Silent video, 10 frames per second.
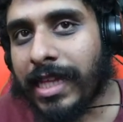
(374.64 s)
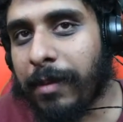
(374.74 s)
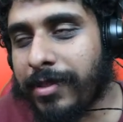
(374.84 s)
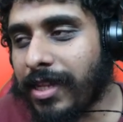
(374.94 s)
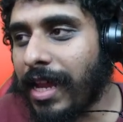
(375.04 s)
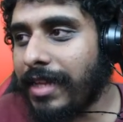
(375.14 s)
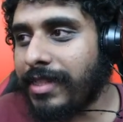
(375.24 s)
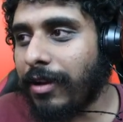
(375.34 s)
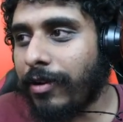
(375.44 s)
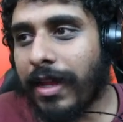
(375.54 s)

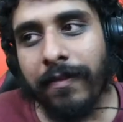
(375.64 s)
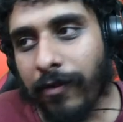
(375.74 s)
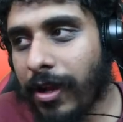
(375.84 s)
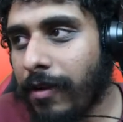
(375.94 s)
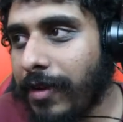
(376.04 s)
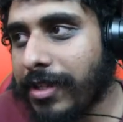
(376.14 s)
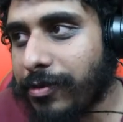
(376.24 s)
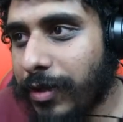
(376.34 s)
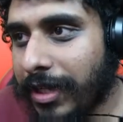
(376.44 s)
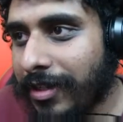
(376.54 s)
Capitalising on their Frio
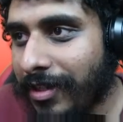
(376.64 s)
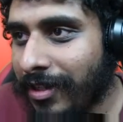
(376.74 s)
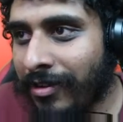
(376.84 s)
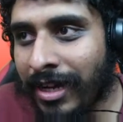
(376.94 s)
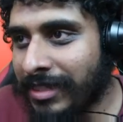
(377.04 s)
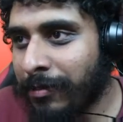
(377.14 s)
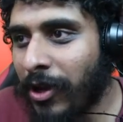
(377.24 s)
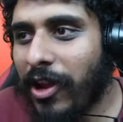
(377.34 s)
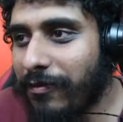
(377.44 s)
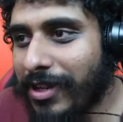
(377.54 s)
victory. Alright, I'm
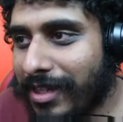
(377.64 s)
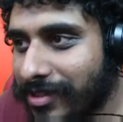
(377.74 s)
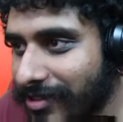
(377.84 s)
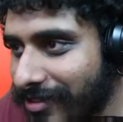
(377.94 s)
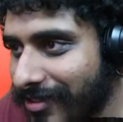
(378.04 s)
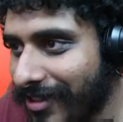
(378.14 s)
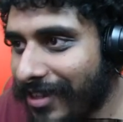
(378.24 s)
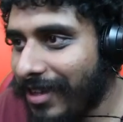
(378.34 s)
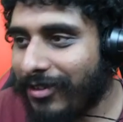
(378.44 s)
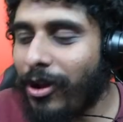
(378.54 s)
going for this.
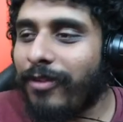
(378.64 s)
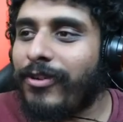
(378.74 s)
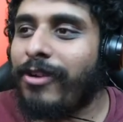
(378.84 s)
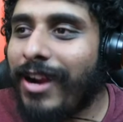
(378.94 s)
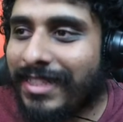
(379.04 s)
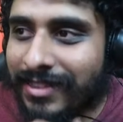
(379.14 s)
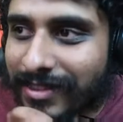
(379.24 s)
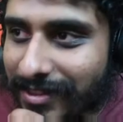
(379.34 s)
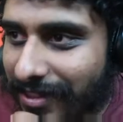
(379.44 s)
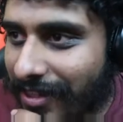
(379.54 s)
Going for the
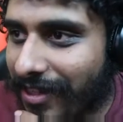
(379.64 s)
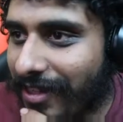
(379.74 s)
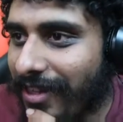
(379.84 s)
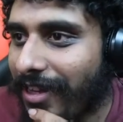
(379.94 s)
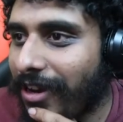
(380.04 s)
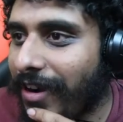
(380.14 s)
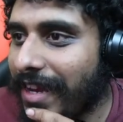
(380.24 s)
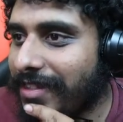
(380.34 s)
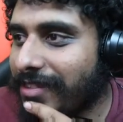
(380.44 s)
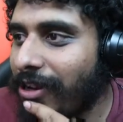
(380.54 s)
risks.
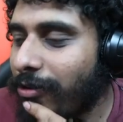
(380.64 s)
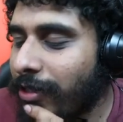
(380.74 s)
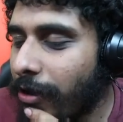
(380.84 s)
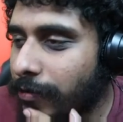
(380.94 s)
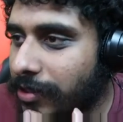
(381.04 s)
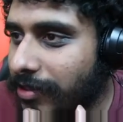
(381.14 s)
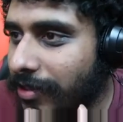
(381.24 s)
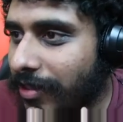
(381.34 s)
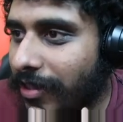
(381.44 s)
Alright, Gold Coast.